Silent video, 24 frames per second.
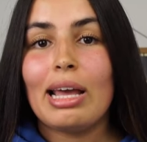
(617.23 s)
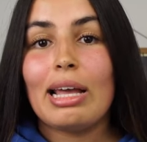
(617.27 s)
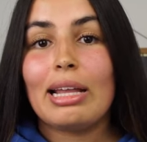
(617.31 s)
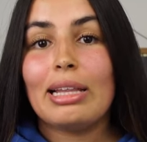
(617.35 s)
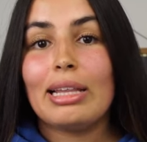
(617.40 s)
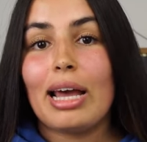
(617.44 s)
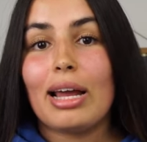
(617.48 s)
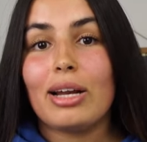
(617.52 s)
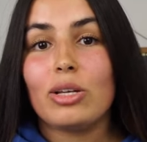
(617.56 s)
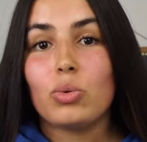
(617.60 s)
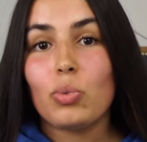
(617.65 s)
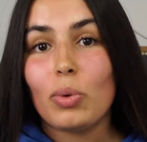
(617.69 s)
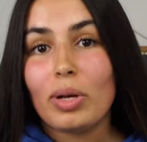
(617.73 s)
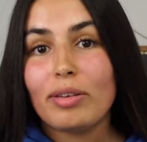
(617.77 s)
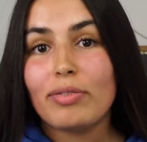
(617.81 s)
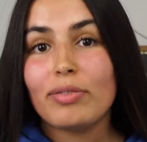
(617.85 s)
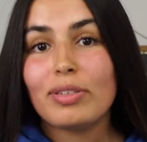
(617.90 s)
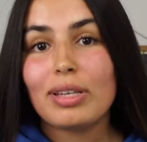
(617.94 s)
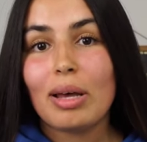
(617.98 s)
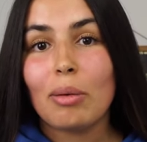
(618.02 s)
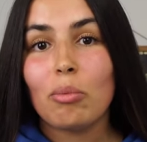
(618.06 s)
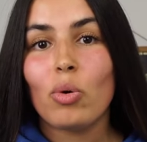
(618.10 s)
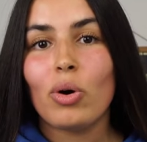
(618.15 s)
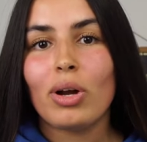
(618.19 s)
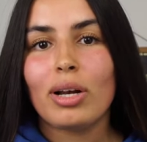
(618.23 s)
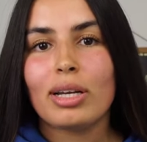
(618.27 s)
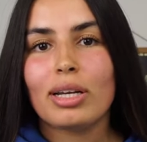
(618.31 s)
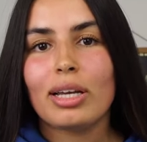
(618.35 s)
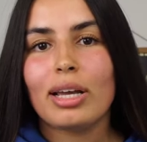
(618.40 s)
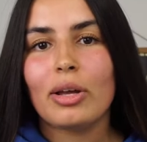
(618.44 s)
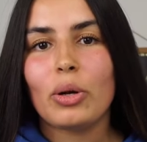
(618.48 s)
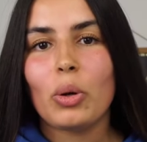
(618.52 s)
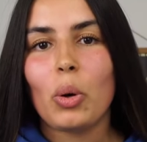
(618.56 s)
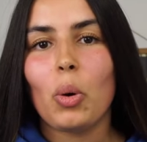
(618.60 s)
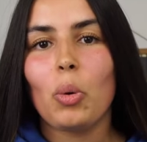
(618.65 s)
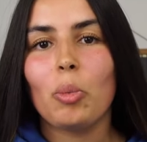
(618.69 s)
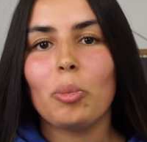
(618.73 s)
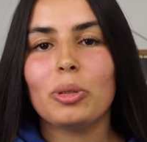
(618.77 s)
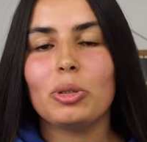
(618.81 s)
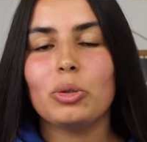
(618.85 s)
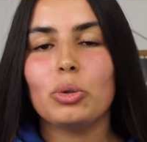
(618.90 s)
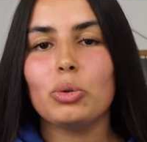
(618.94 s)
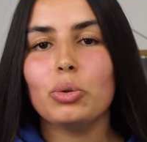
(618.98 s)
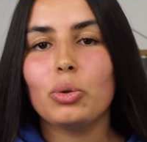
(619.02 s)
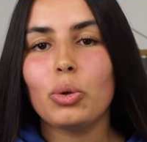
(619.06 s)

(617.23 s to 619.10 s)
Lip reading: And that is, what if someone can open the